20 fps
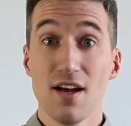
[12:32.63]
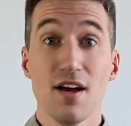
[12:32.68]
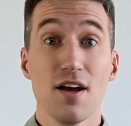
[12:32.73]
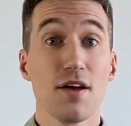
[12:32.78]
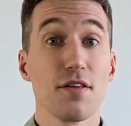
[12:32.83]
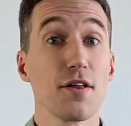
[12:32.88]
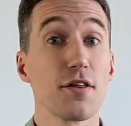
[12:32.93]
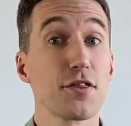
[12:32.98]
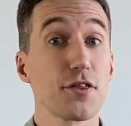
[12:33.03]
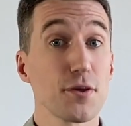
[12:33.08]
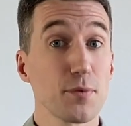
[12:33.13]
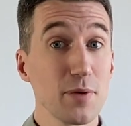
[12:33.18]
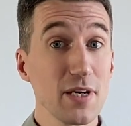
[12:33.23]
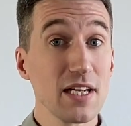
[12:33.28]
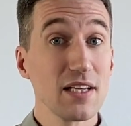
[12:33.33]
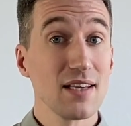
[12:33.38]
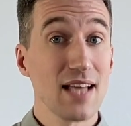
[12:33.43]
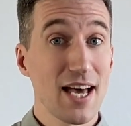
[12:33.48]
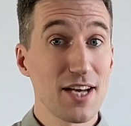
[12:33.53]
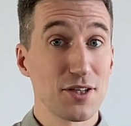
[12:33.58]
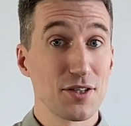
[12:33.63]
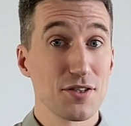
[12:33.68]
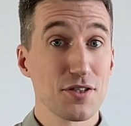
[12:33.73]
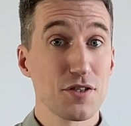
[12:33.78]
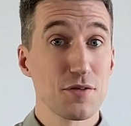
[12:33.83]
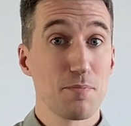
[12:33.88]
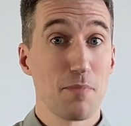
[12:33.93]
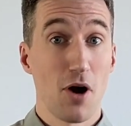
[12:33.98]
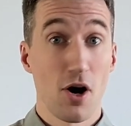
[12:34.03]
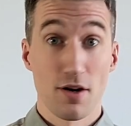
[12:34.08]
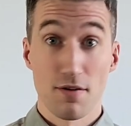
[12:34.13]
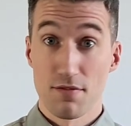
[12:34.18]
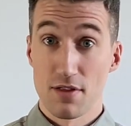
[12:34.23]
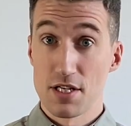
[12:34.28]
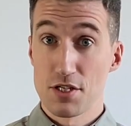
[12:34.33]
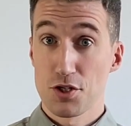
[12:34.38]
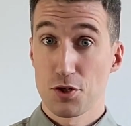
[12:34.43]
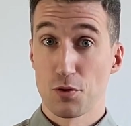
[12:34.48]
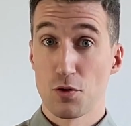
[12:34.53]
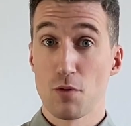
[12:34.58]
The three letters part of this
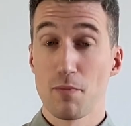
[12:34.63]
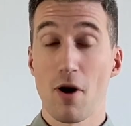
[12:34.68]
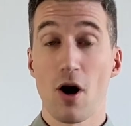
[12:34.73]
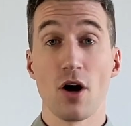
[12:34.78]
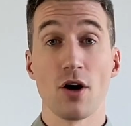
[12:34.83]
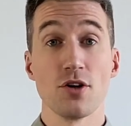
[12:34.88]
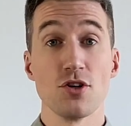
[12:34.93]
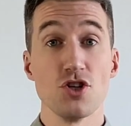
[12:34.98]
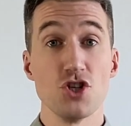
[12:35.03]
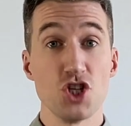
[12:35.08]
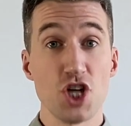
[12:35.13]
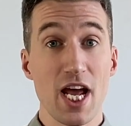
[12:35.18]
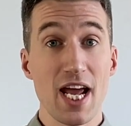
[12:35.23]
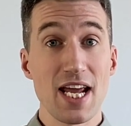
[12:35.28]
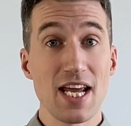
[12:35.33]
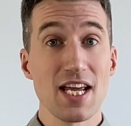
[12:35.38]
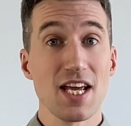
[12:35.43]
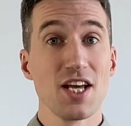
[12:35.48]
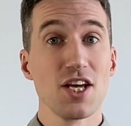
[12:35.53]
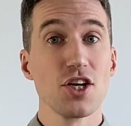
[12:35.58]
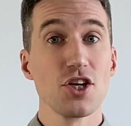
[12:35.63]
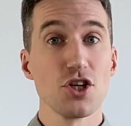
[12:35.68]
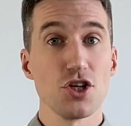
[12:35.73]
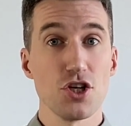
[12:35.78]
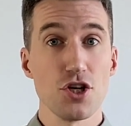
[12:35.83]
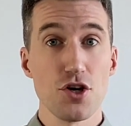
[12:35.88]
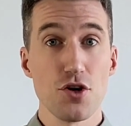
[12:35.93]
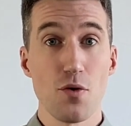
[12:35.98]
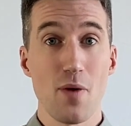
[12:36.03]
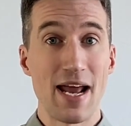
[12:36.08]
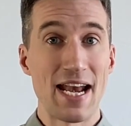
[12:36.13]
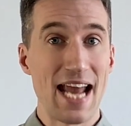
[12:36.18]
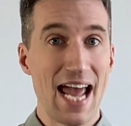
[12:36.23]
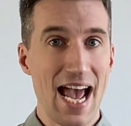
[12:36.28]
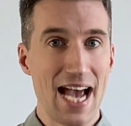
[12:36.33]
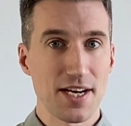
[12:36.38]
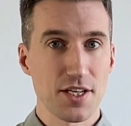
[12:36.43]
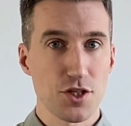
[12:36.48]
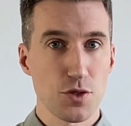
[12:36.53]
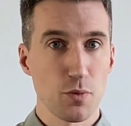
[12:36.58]
group are J, Q, and
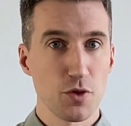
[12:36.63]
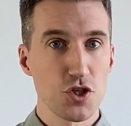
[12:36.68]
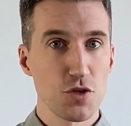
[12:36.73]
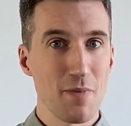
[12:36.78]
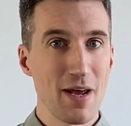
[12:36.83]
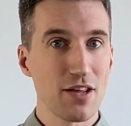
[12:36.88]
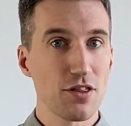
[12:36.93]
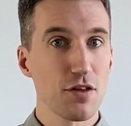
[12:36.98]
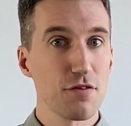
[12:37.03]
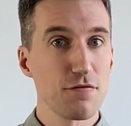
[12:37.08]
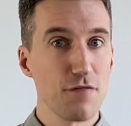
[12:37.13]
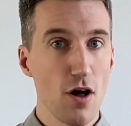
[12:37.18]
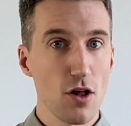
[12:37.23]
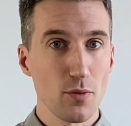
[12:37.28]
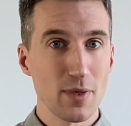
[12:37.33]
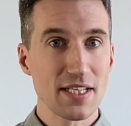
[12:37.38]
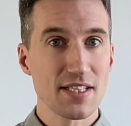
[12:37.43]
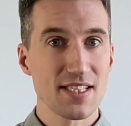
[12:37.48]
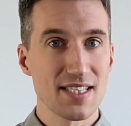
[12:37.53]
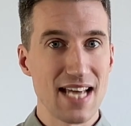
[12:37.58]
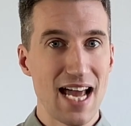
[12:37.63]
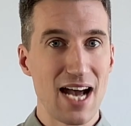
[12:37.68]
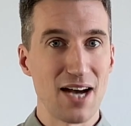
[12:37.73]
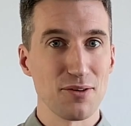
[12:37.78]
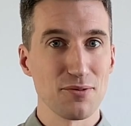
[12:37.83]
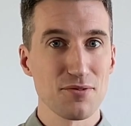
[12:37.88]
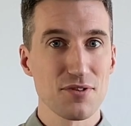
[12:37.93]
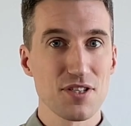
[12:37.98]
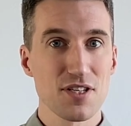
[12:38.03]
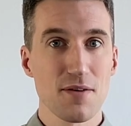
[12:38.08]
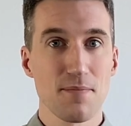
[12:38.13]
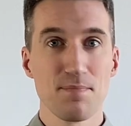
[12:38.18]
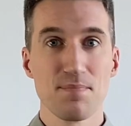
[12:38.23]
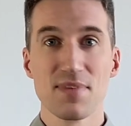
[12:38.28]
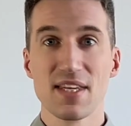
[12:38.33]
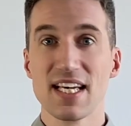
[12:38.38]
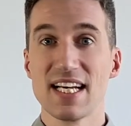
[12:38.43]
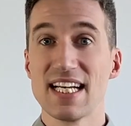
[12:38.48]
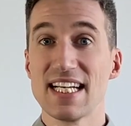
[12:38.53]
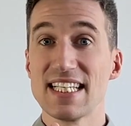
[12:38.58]
X, which make the following sounds:
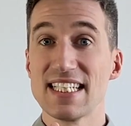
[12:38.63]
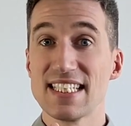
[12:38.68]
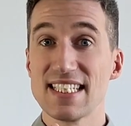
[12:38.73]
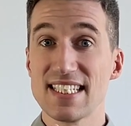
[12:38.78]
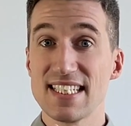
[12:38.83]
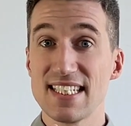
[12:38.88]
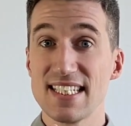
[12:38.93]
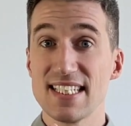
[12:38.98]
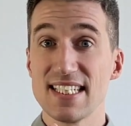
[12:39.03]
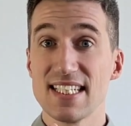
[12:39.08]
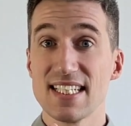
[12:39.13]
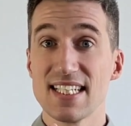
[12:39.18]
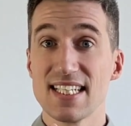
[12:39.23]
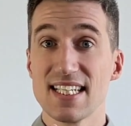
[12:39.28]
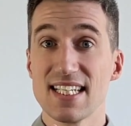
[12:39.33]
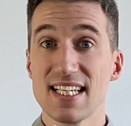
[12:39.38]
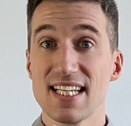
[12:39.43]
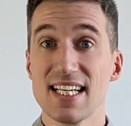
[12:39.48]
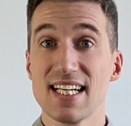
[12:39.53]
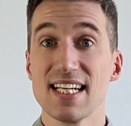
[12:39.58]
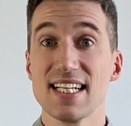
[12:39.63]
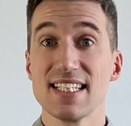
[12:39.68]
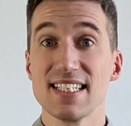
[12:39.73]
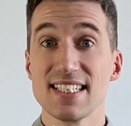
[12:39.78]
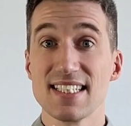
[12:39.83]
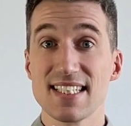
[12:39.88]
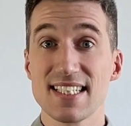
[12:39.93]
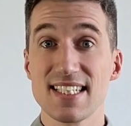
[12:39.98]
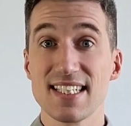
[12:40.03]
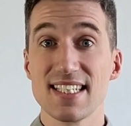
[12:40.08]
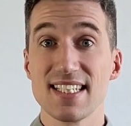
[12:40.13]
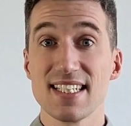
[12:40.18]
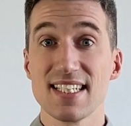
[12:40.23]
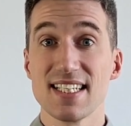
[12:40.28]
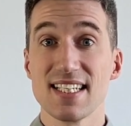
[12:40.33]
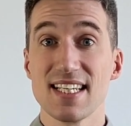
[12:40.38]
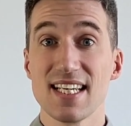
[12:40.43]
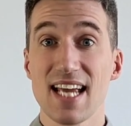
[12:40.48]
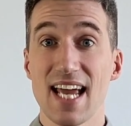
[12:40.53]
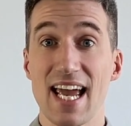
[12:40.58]
J, Ch,
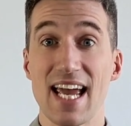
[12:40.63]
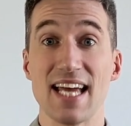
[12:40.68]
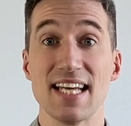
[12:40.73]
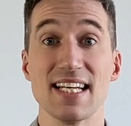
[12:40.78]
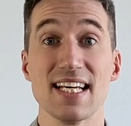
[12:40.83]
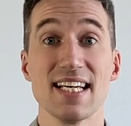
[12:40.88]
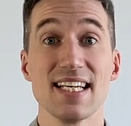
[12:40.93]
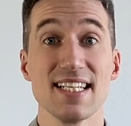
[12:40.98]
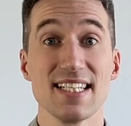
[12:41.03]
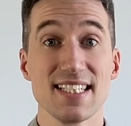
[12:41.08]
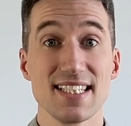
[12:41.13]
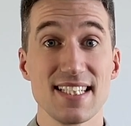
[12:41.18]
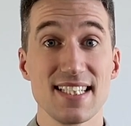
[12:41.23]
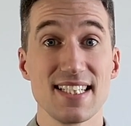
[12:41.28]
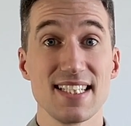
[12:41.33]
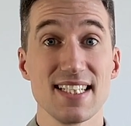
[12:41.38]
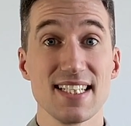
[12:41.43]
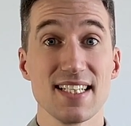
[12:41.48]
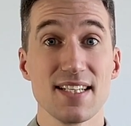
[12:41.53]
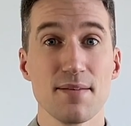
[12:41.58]
and X.